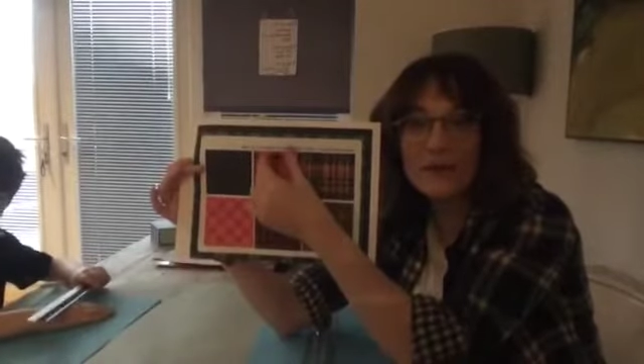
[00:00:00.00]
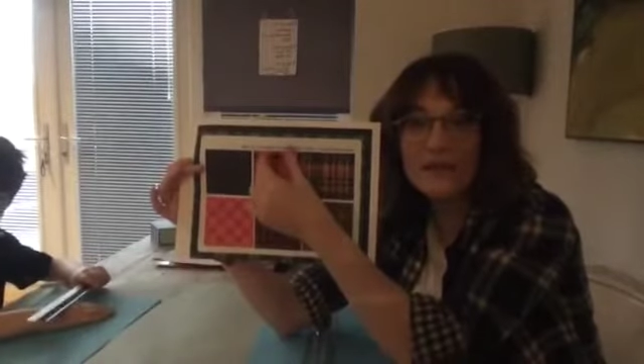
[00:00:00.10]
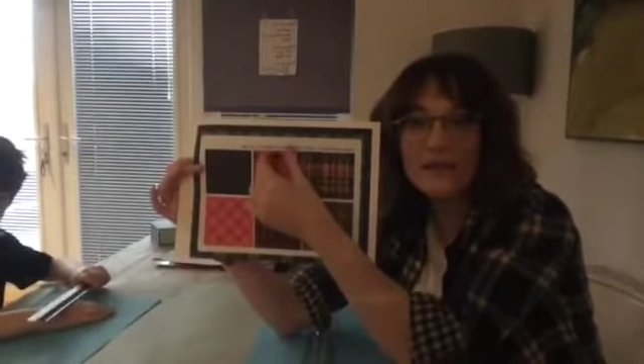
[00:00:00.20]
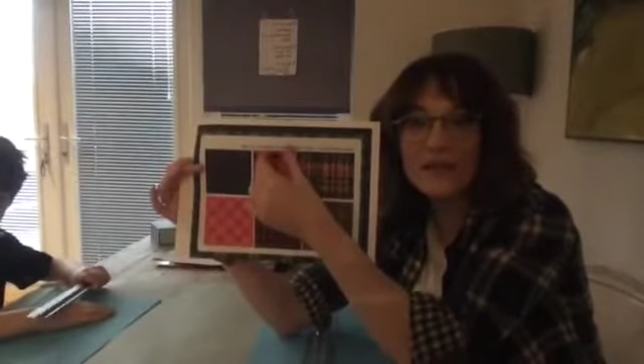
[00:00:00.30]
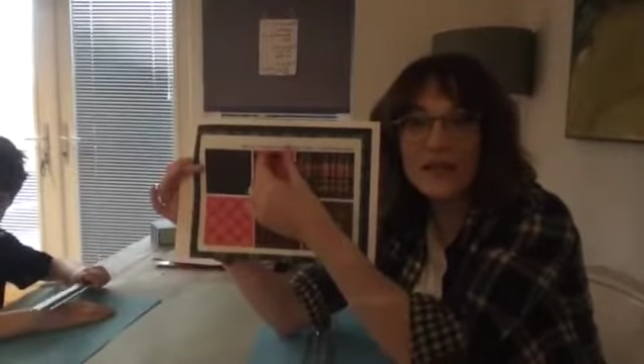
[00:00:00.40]

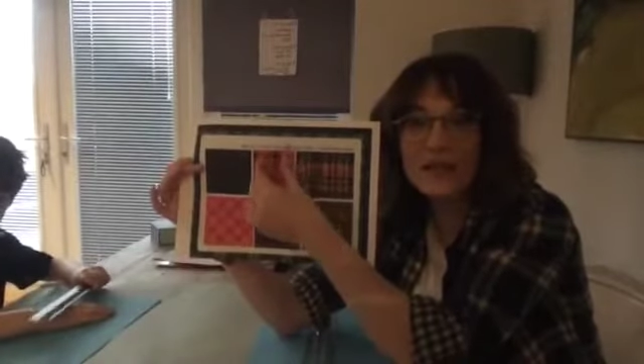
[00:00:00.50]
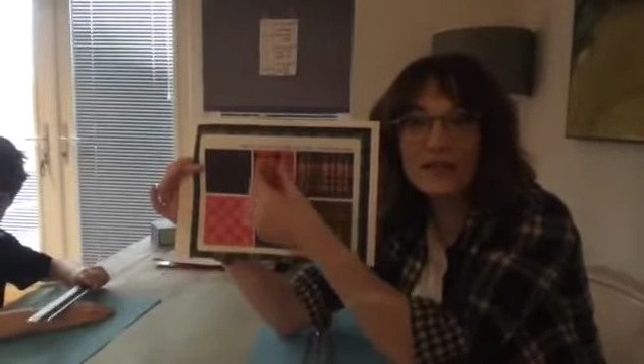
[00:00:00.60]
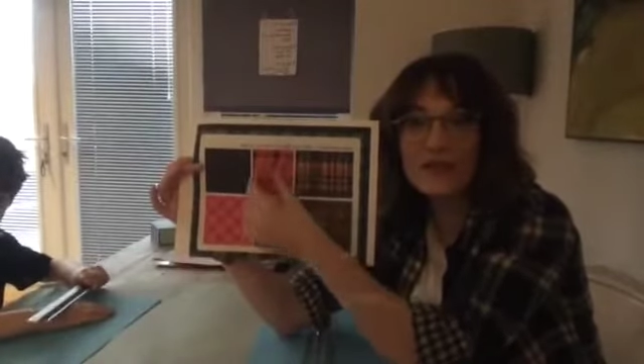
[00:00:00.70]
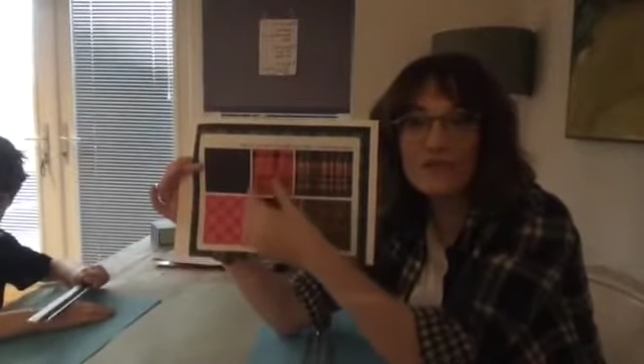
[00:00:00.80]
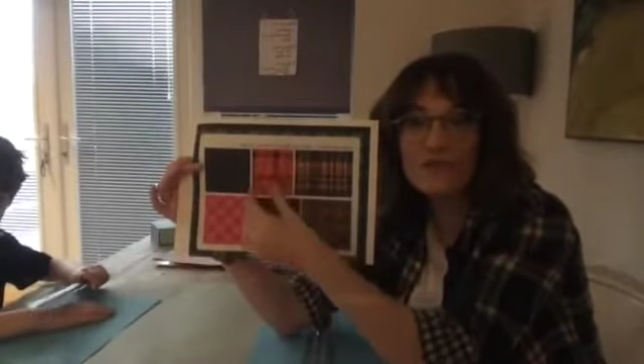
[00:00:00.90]
design
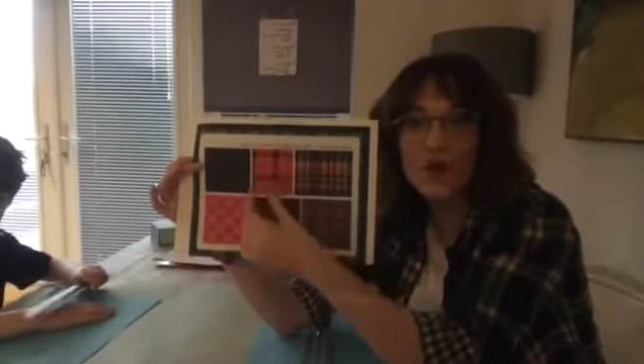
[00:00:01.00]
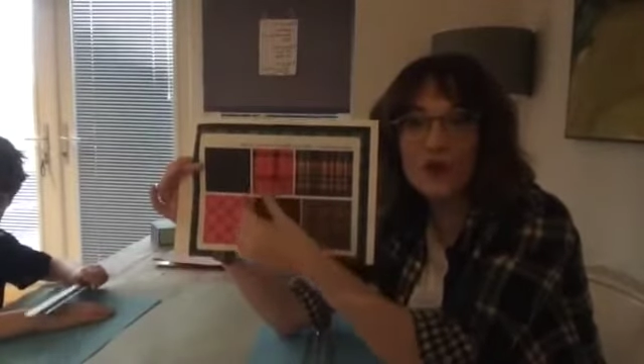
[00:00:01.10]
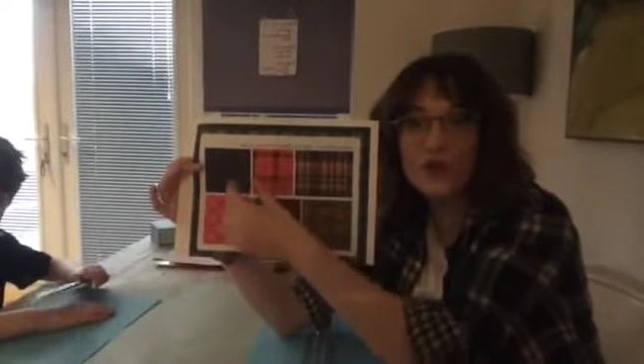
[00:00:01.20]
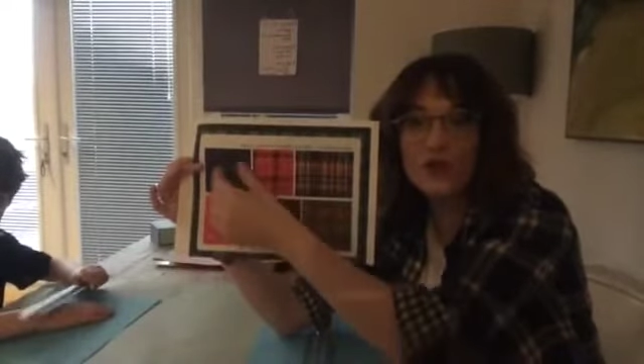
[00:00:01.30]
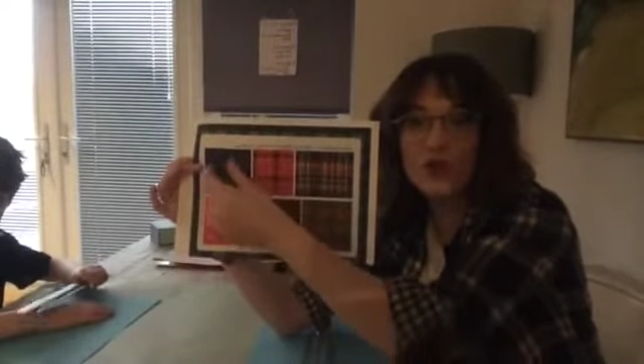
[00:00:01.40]
that
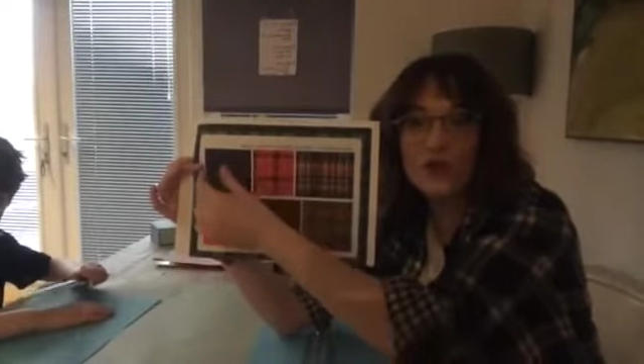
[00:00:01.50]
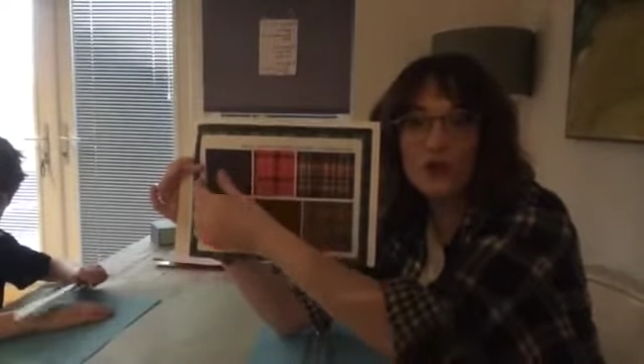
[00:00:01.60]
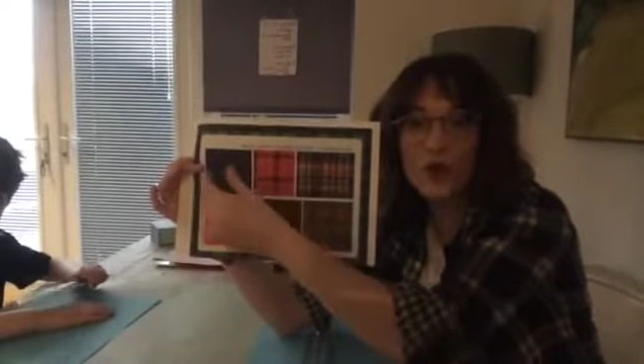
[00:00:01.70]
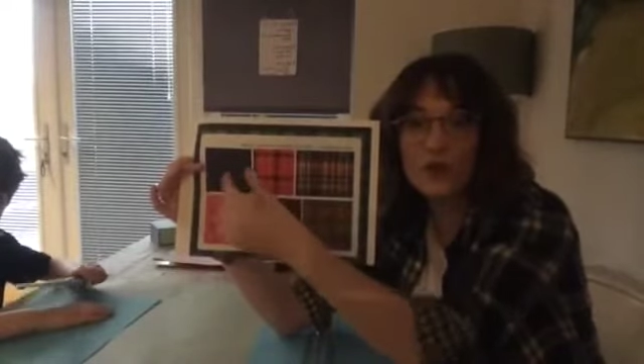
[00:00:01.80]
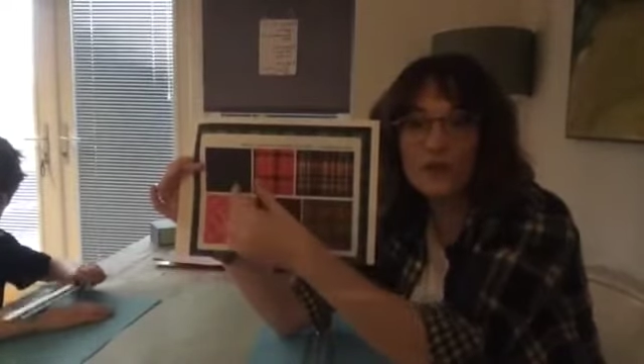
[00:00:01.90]
runs
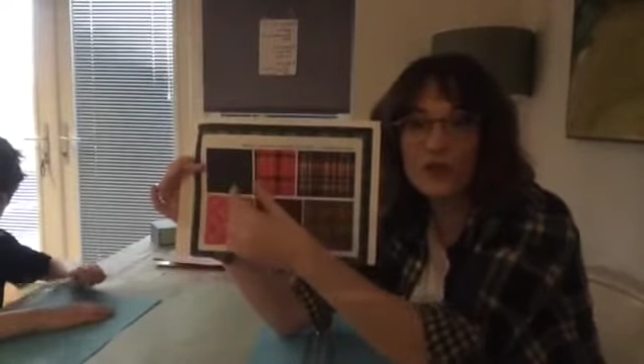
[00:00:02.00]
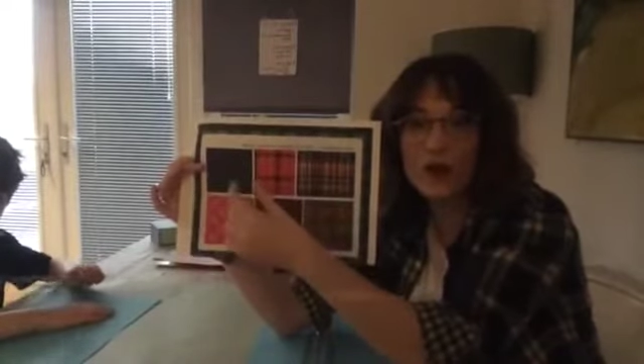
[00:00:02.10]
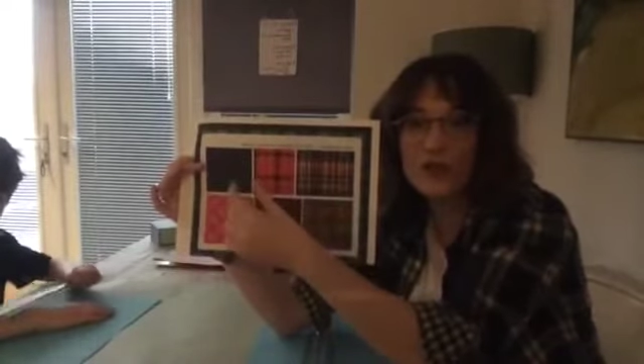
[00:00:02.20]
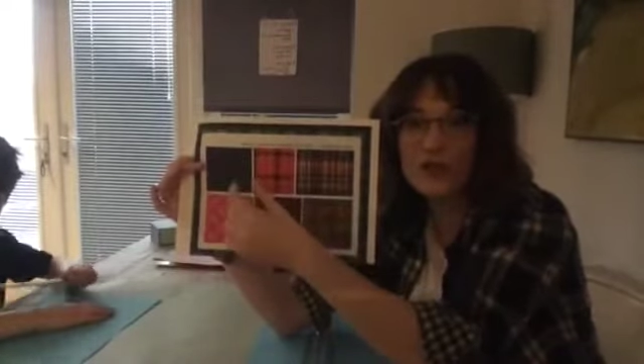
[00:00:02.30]
throughout the tartan.